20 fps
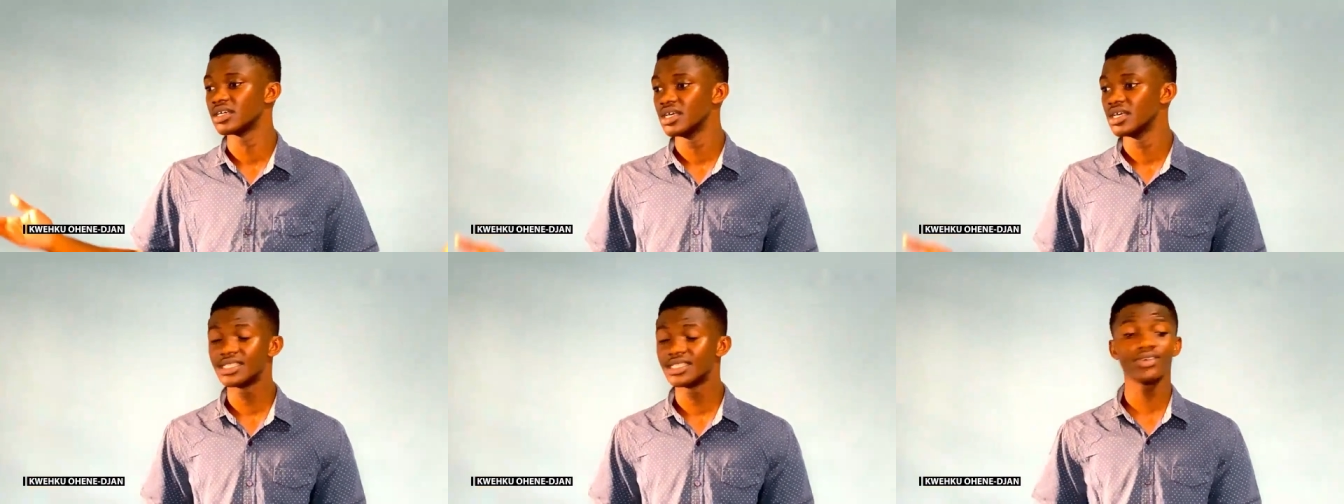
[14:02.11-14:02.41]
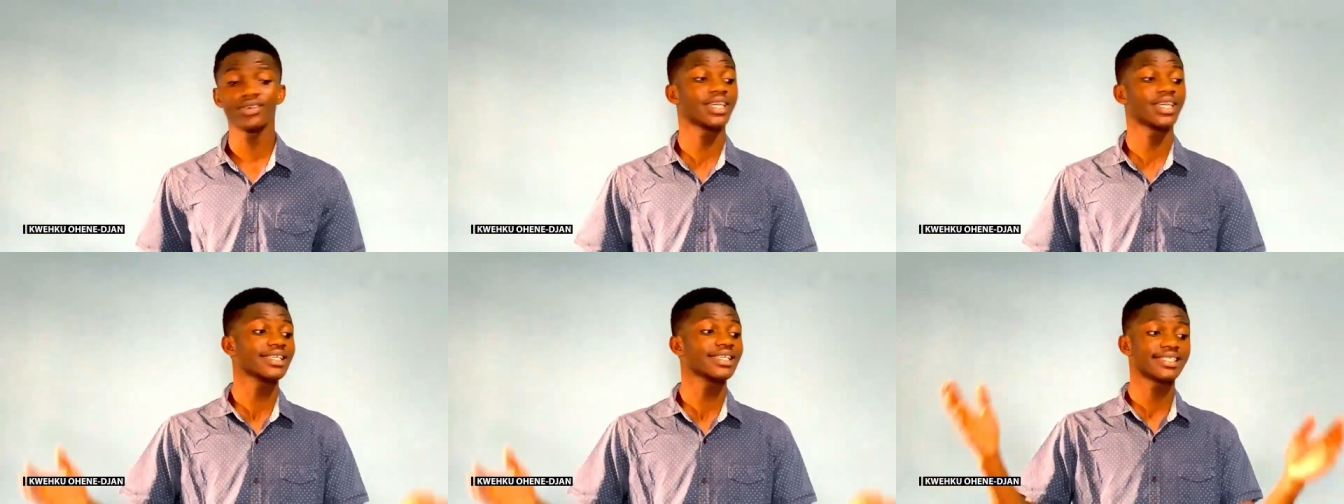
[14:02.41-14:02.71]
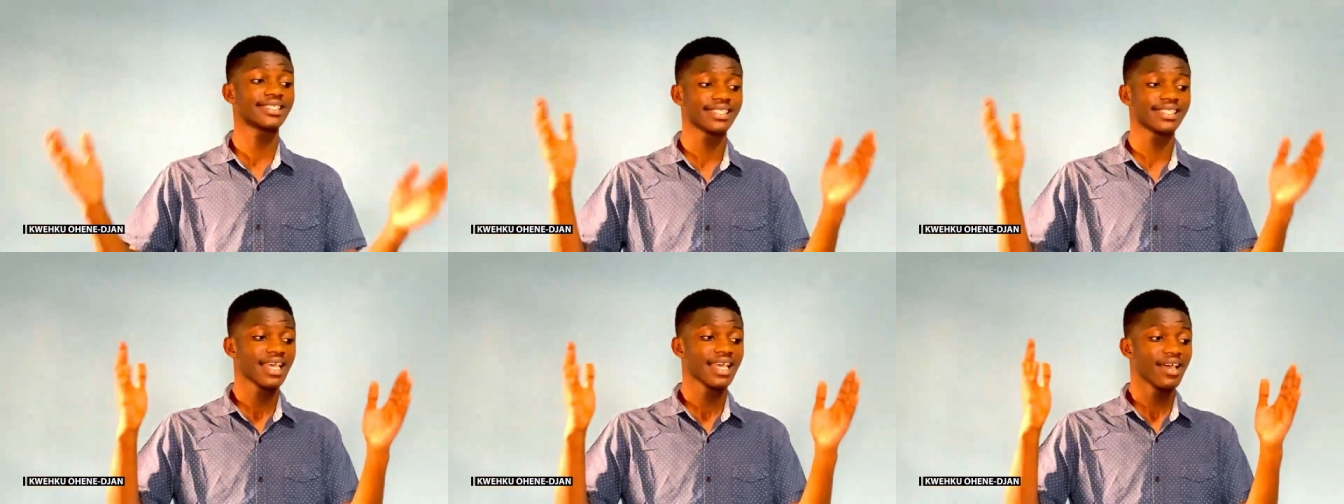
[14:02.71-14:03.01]
Till
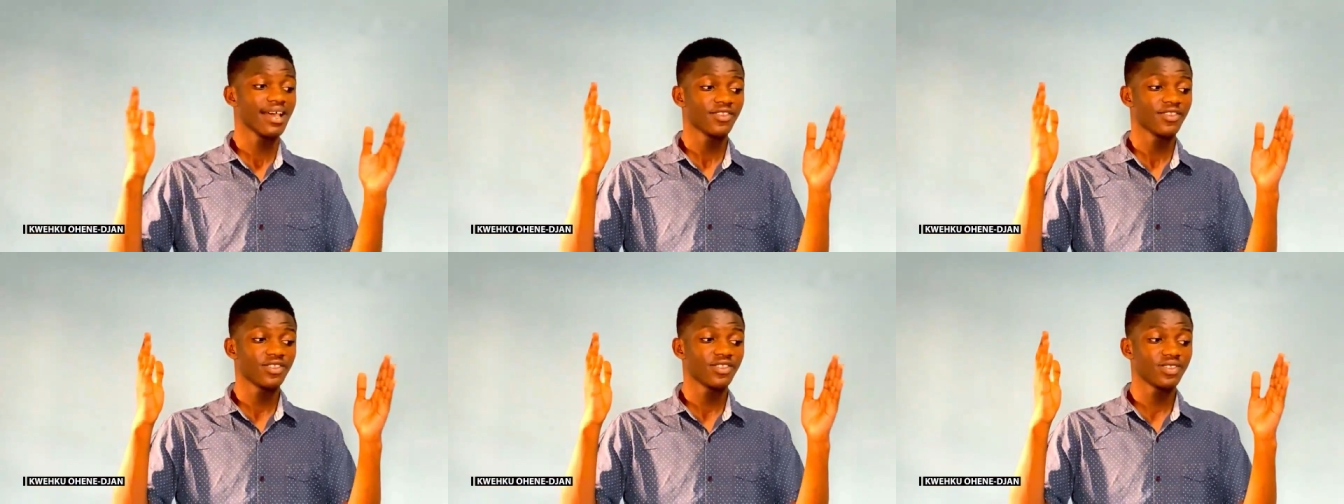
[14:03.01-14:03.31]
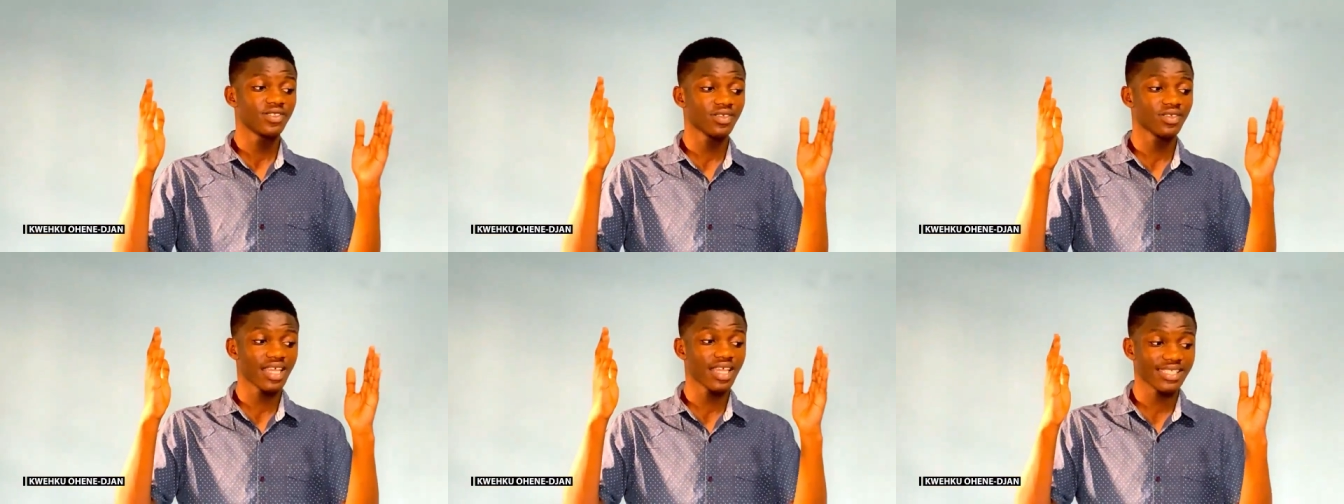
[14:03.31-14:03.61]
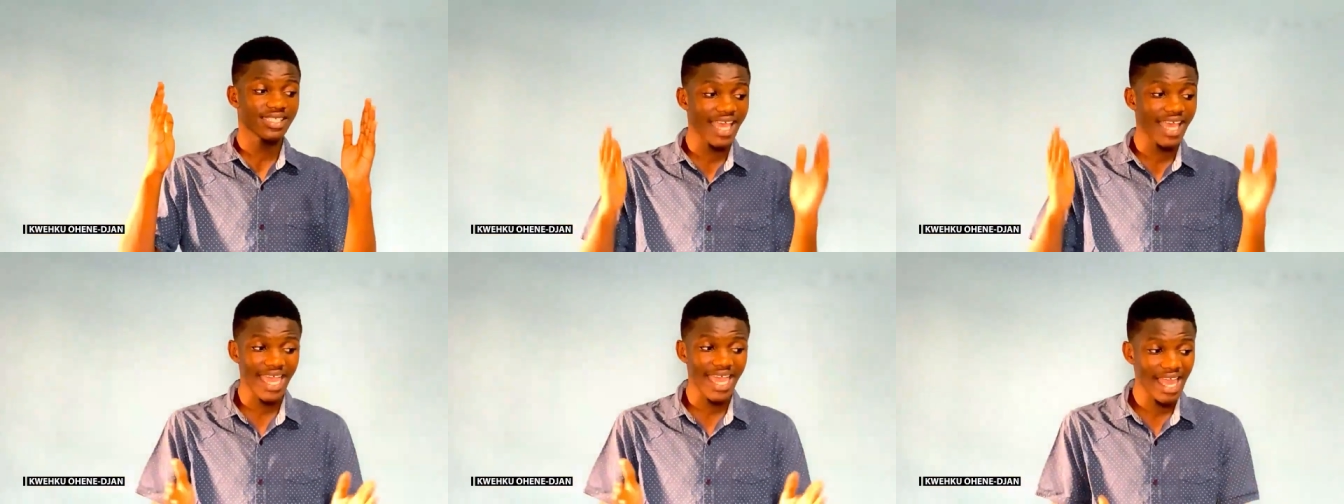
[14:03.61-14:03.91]
his till the
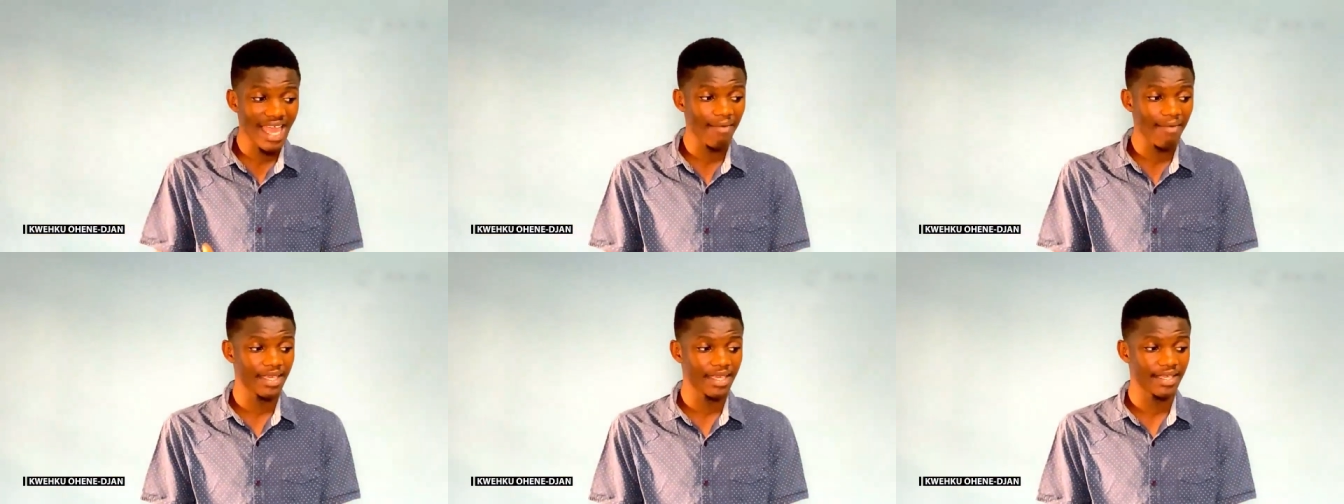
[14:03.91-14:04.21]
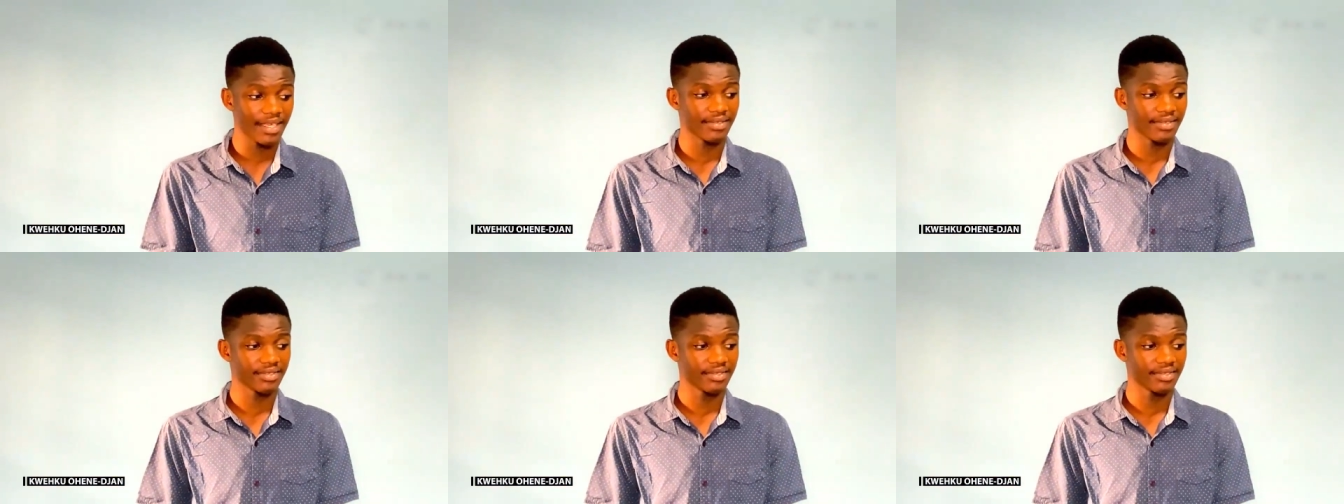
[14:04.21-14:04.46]
second coming.